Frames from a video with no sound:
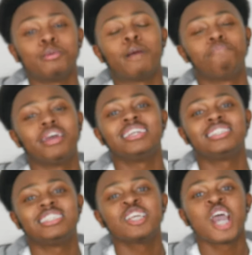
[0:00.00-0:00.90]
about
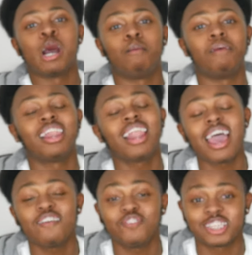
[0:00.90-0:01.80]
braces and my
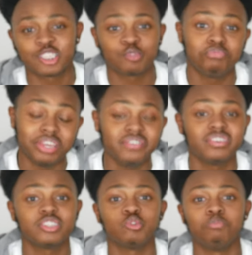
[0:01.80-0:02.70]
life
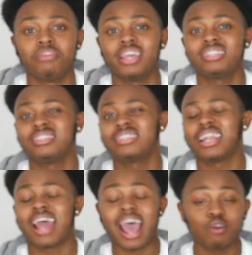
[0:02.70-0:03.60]
experience with braces
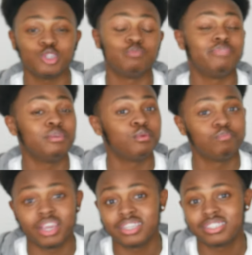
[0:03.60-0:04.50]
and how it's been with
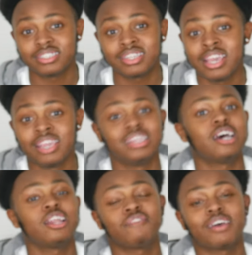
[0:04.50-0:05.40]
braces
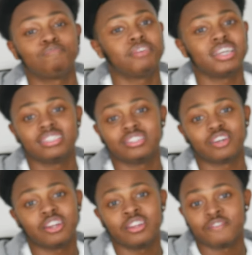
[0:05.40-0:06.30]
now that I've had braces
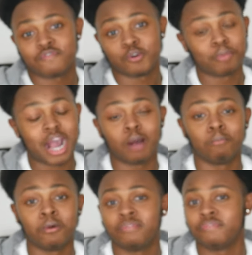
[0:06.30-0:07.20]
on for about a
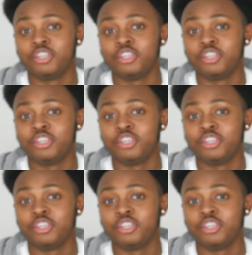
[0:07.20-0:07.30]
month.